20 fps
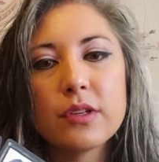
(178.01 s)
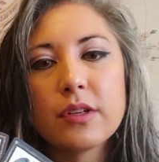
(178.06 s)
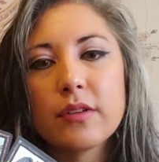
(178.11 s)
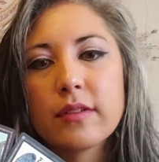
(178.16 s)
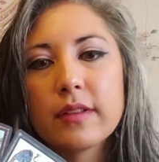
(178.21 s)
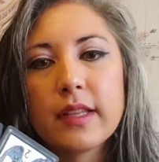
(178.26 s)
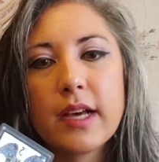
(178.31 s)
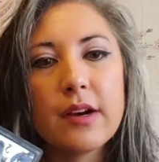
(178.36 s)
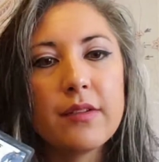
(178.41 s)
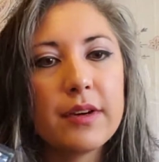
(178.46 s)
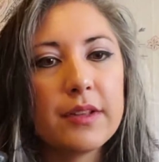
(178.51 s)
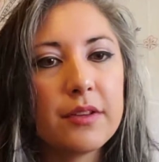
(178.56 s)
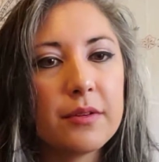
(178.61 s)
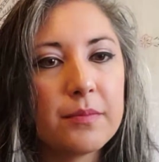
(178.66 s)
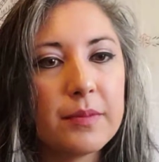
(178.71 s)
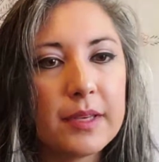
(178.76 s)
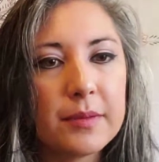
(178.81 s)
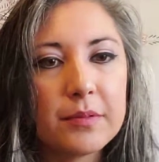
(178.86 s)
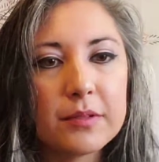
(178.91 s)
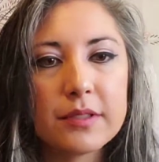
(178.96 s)
you allow other
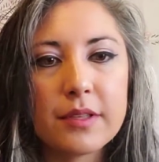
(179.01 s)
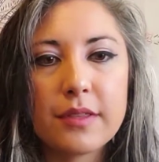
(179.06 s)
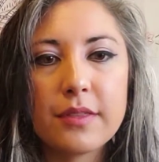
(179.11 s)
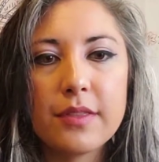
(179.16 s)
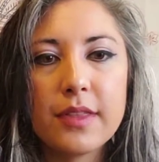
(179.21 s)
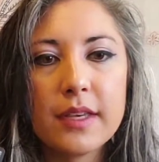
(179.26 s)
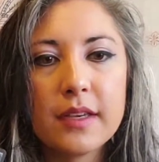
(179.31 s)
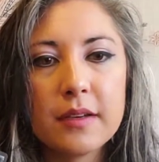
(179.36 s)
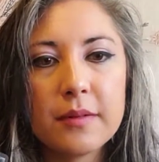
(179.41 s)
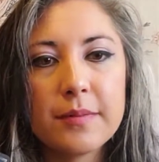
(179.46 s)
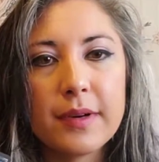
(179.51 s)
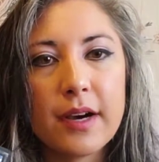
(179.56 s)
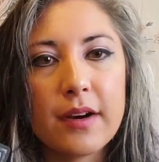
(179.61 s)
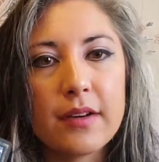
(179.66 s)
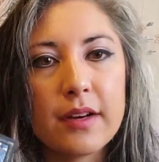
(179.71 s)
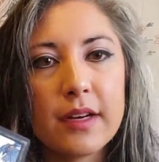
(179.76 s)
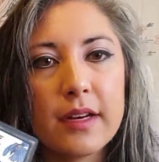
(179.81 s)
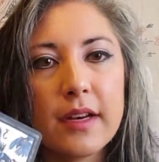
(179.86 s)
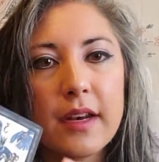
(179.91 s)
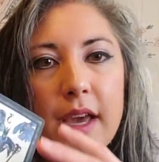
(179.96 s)
people to think
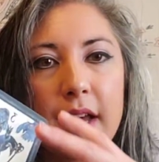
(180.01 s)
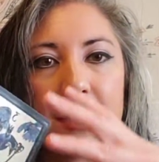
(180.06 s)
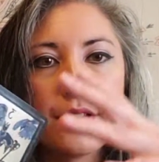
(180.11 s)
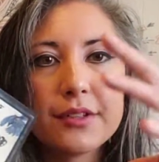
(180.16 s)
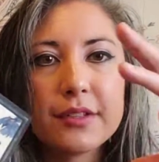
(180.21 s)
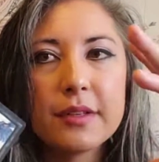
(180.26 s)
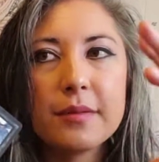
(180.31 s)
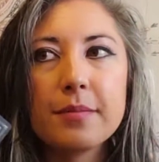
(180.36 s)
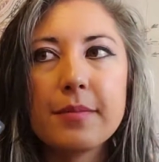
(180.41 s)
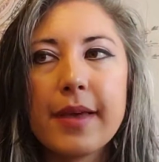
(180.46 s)
about it, it actually